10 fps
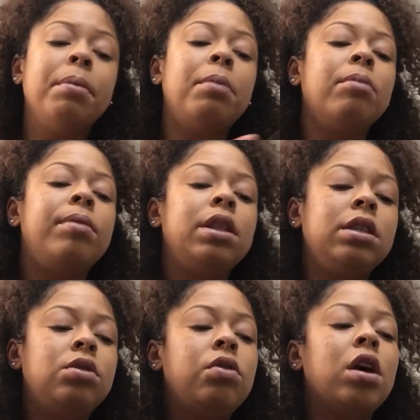But I'm going to put
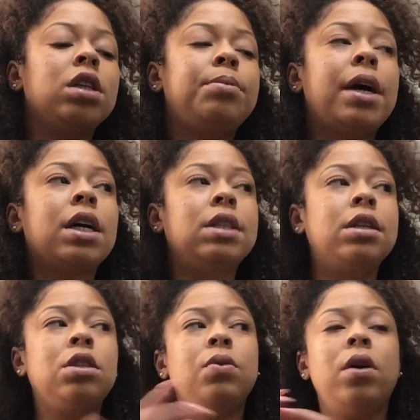these two cards back because
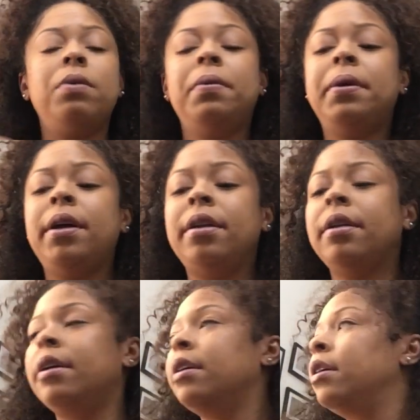I just want
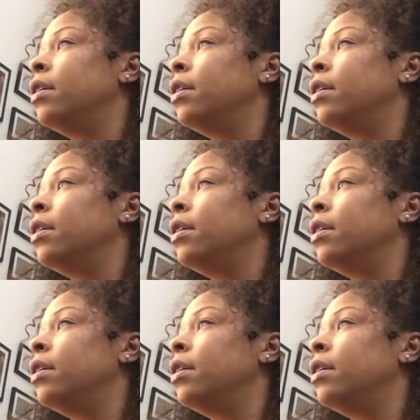one.